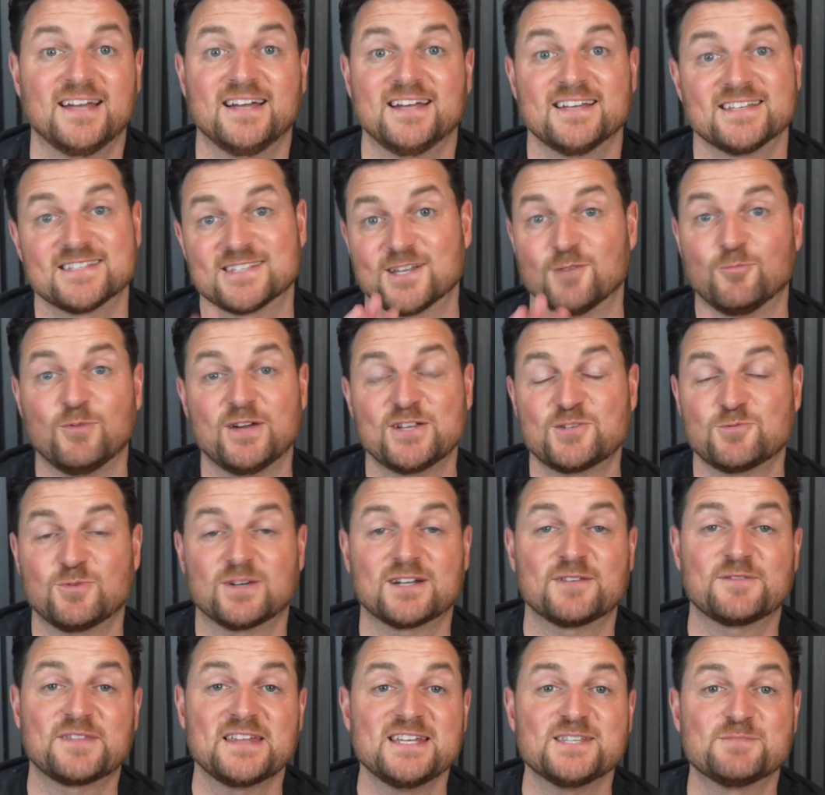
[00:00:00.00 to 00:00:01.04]
So which one
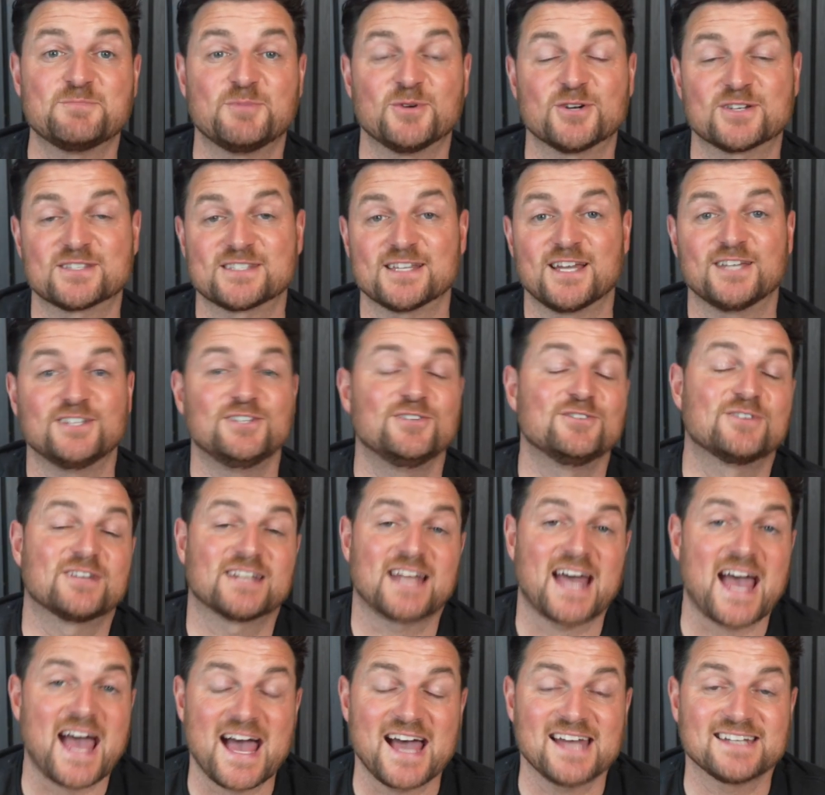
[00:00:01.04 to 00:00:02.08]
of these books are you
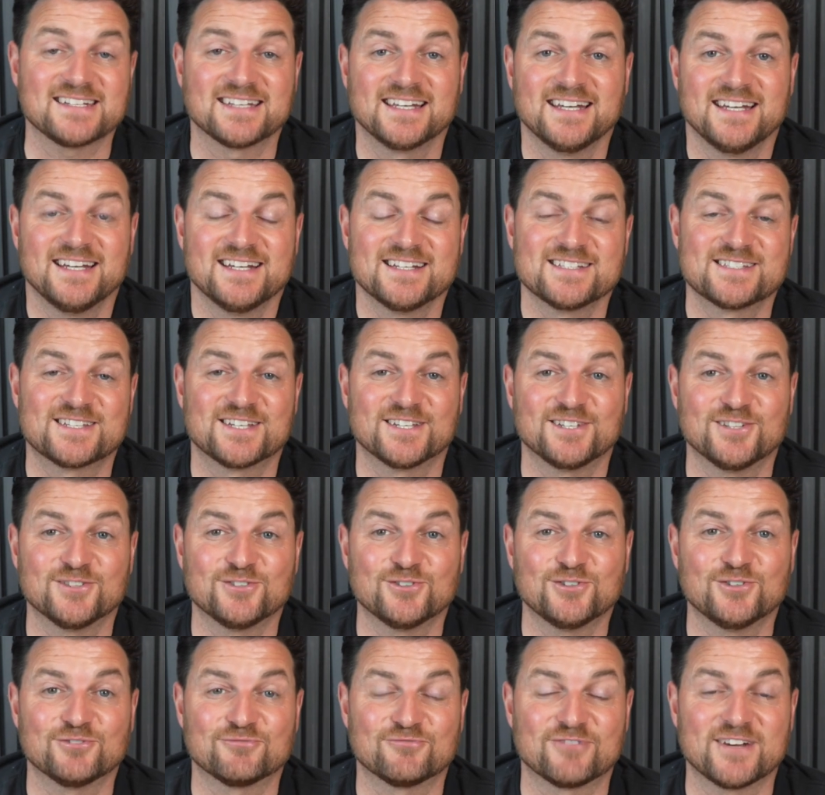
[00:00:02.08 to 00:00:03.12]
going to add to
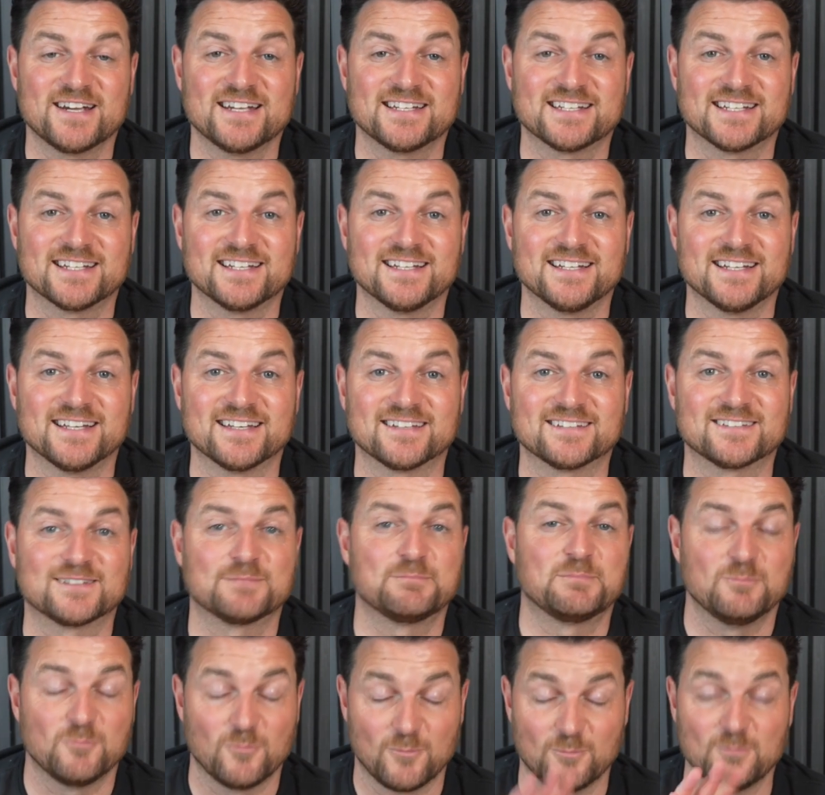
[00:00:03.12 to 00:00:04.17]
your reading list?
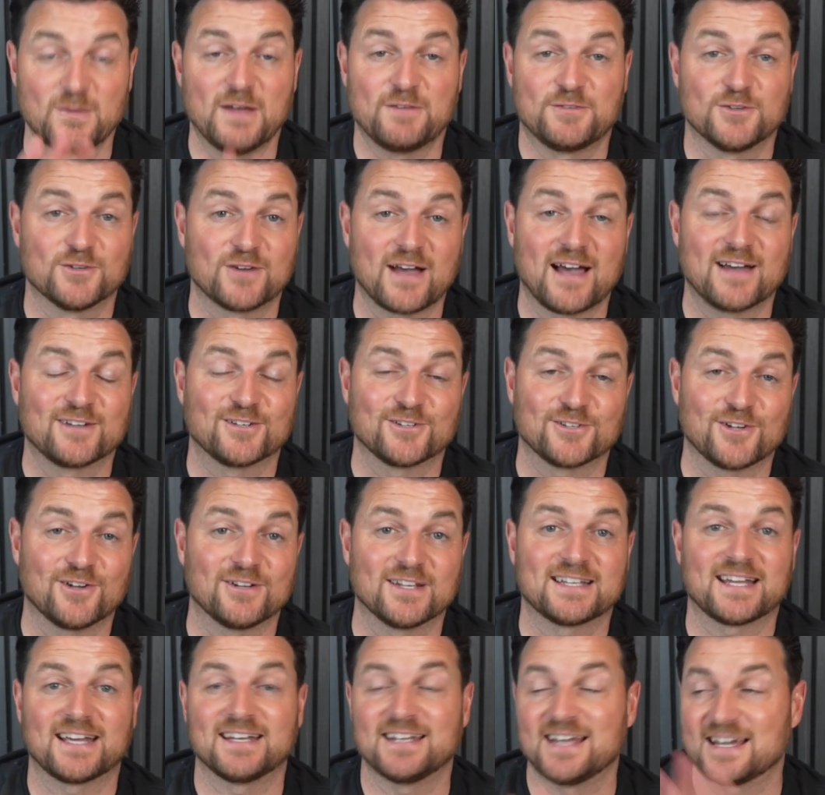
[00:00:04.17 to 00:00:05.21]
If you're going on
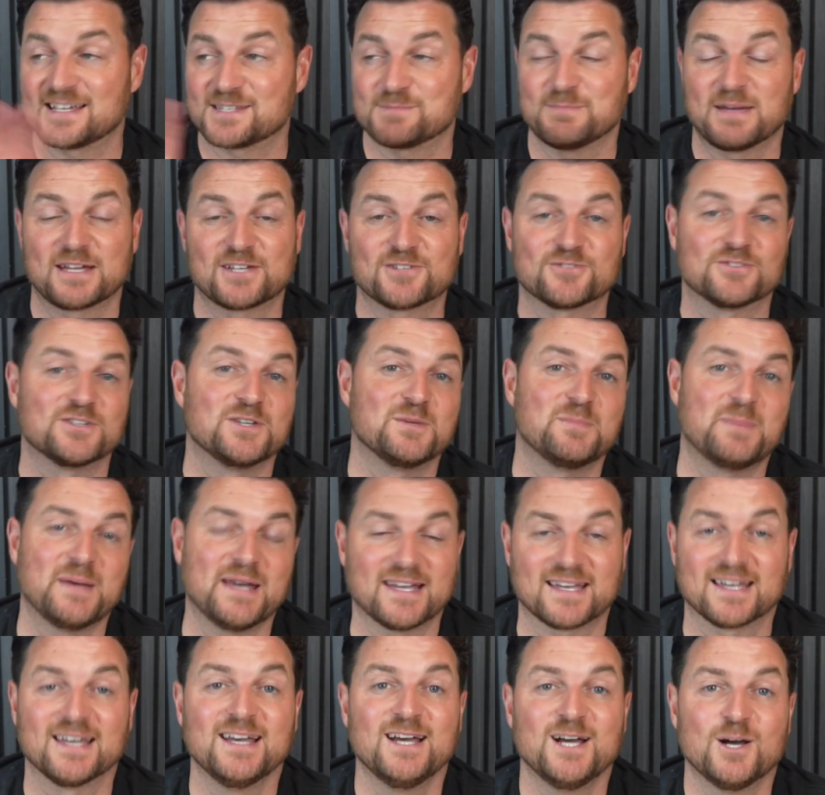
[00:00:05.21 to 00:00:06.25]
holiday next, make sure you
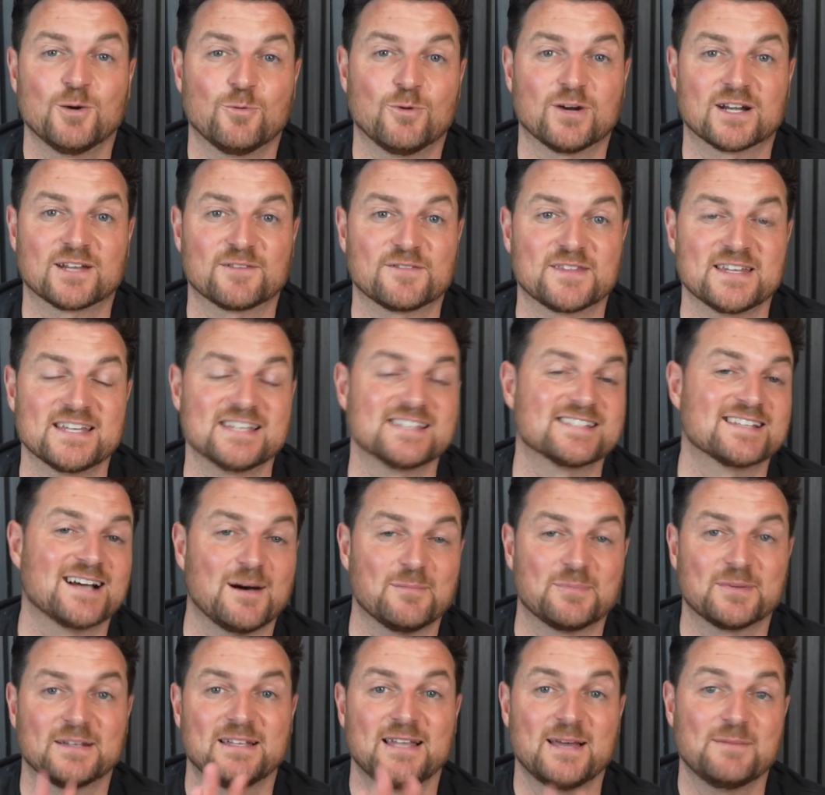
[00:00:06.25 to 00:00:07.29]
pick one of these
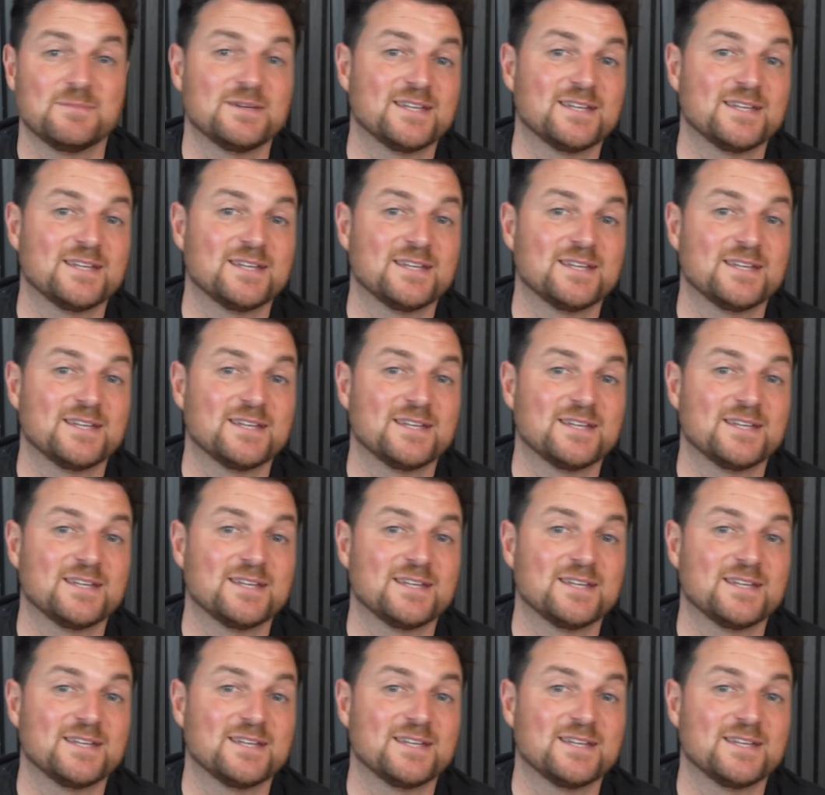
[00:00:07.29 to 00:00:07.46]
up. Let me